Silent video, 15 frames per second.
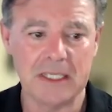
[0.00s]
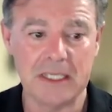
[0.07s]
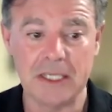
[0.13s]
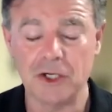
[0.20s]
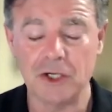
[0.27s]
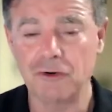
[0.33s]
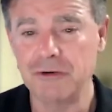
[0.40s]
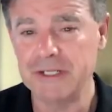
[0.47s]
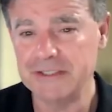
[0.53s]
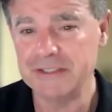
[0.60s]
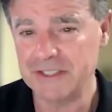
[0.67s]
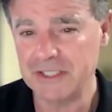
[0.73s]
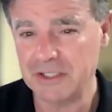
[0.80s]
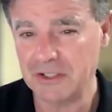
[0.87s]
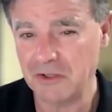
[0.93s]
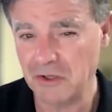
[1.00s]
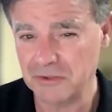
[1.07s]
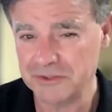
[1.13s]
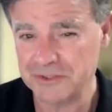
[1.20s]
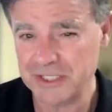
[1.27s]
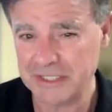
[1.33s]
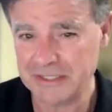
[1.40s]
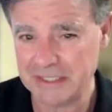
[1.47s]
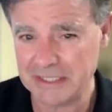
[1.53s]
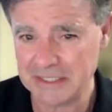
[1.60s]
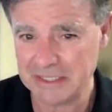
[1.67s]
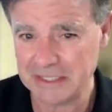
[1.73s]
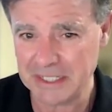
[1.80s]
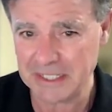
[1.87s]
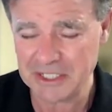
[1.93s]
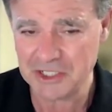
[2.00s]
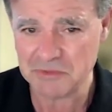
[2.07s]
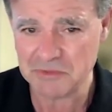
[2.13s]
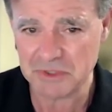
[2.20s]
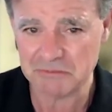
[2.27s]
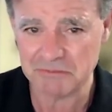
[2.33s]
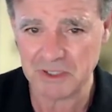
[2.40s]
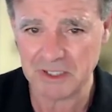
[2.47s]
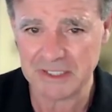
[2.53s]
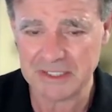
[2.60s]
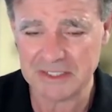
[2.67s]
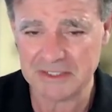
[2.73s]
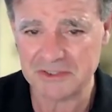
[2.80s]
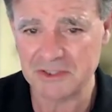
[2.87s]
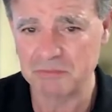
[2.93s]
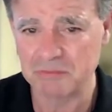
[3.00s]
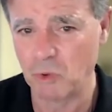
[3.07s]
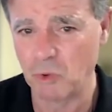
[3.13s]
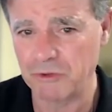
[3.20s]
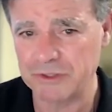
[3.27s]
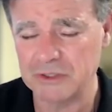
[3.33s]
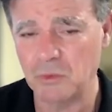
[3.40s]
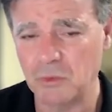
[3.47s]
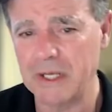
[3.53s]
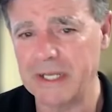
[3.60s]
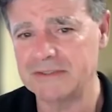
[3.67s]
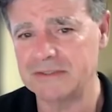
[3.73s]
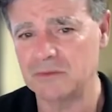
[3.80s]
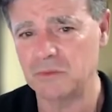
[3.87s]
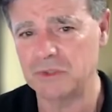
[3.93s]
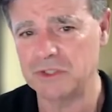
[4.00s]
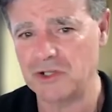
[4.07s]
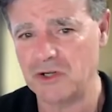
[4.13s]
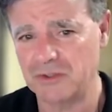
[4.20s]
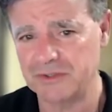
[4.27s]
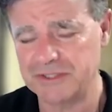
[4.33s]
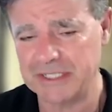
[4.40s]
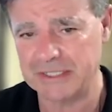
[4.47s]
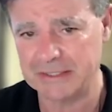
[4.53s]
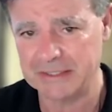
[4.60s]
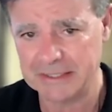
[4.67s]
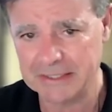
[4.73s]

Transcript: increasing content engagement by exploring the ways in which content